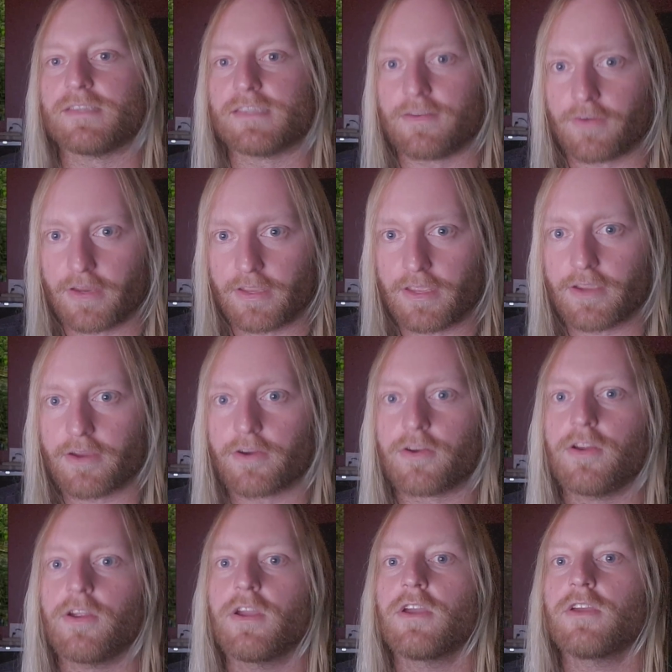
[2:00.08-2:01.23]
every
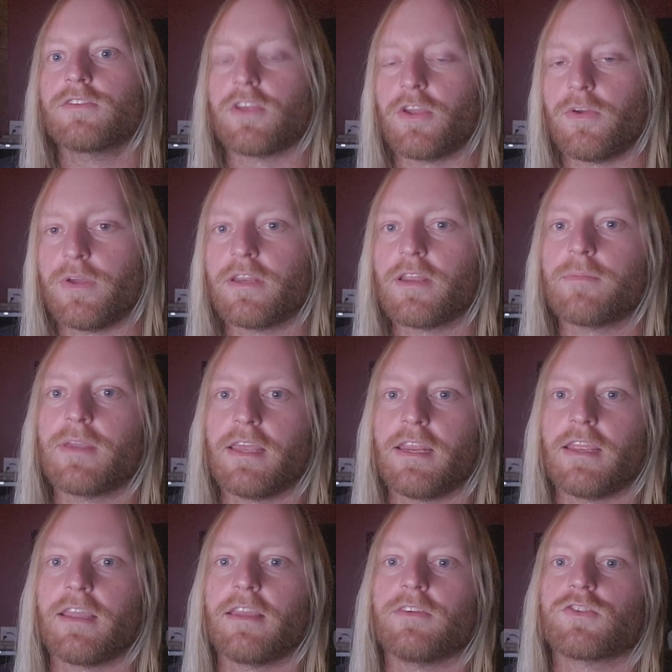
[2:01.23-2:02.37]
year, so you end up
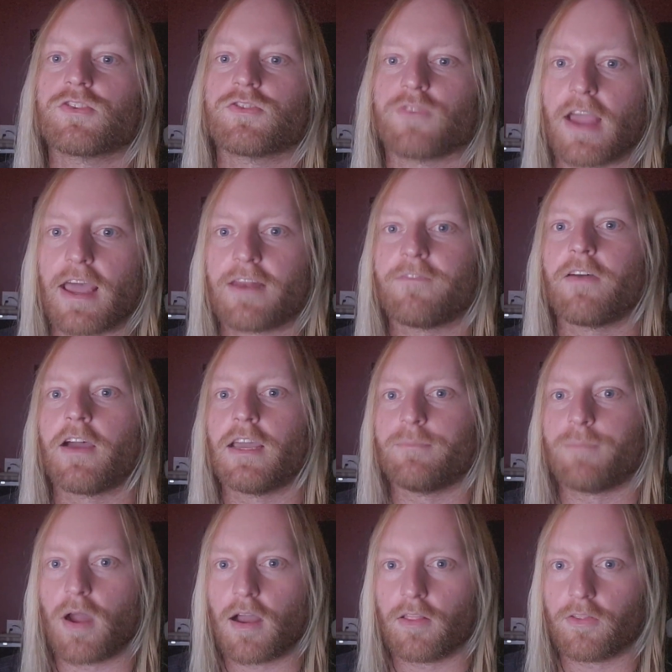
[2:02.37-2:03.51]
getting stratified
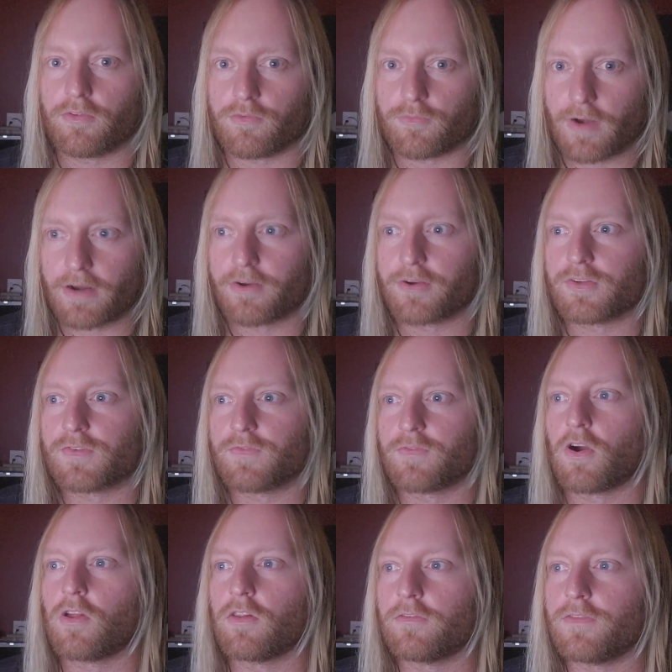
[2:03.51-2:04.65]
pollen records for
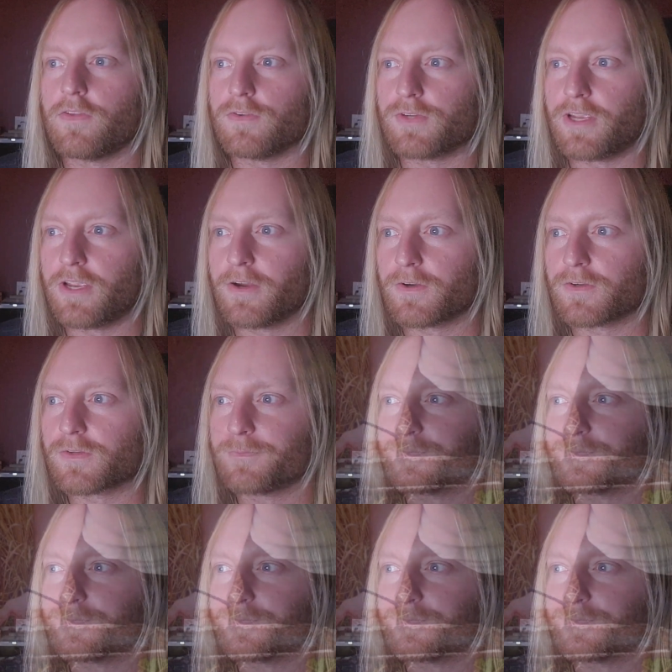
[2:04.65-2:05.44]
all of those years.